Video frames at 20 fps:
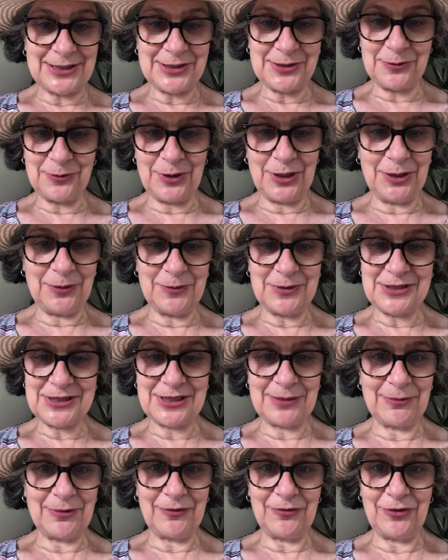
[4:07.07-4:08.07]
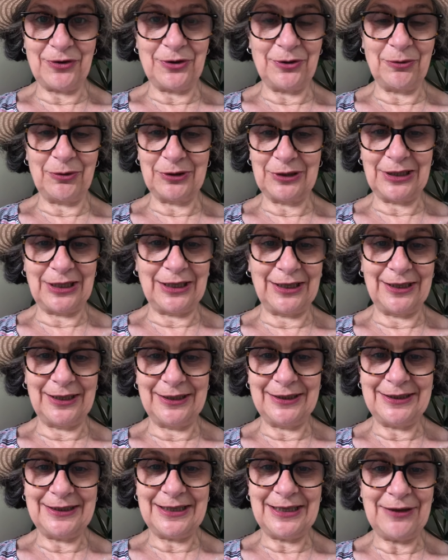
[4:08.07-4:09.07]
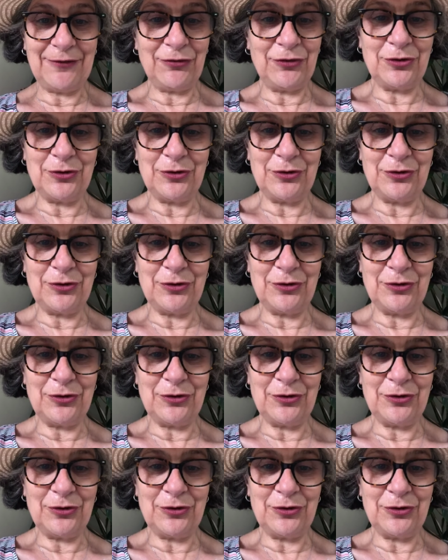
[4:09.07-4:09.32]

to work with some of you online. If